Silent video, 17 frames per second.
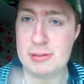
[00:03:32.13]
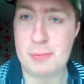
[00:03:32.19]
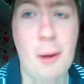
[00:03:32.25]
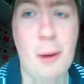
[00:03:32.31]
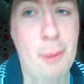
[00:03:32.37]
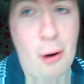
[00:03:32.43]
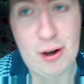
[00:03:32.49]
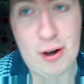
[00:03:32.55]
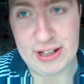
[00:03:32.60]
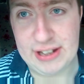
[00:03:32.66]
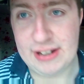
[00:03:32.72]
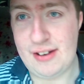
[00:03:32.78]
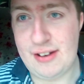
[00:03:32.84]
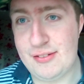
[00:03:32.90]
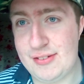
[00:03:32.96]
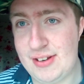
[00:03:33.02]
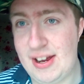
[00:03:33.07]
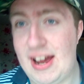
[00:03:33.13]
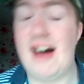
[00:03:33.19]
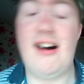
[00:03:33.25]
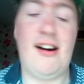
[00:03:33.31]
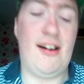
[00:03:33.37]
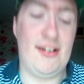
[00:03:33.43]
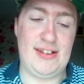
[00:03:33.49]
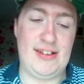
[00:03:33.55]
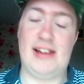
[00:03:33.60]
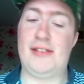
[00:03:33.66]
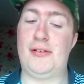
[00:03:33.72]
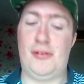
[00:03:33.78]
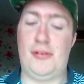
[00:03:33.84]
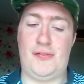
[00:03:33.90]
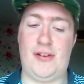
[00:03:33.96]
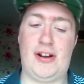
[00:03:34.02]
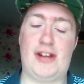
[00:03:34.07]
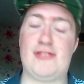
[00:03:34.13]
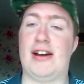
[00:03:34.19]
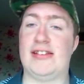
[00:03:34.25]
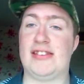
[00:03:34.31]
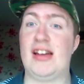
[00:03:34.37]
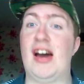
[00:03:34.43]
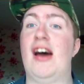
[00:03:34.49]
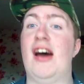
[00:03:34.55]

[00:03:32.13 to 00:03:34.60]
put a pine cone on that over grass